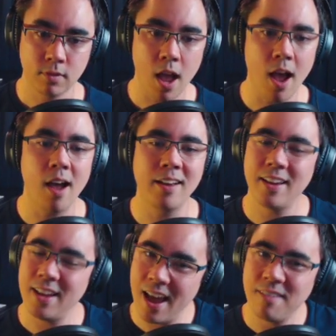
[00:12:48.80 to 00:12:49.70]
Oh,
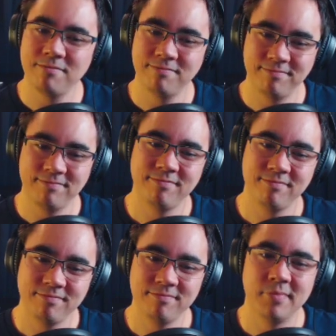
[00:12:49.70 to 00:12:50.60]
yeah.
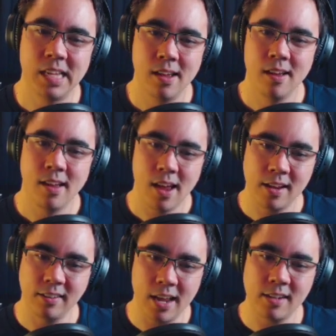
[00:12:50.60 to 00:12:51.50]

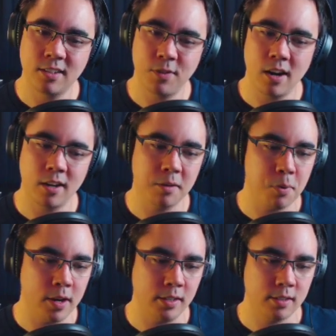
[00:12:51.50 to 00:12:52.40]
That is a very good
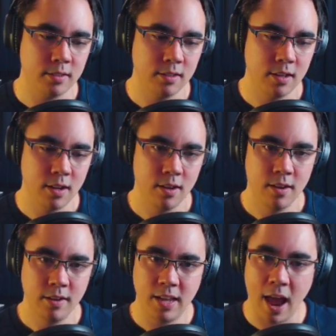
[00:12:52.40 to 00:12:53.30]
point.
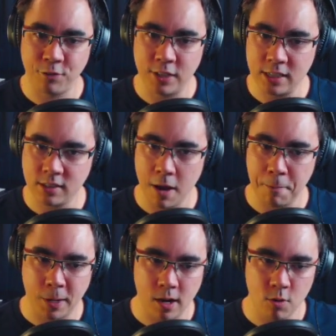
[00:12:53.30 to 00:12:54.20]
Yeah, if this
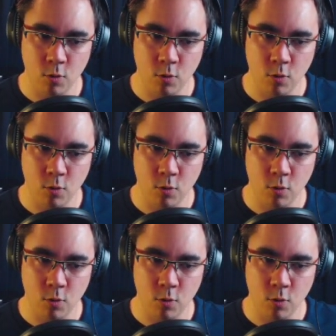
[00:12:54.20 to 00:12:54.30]
up here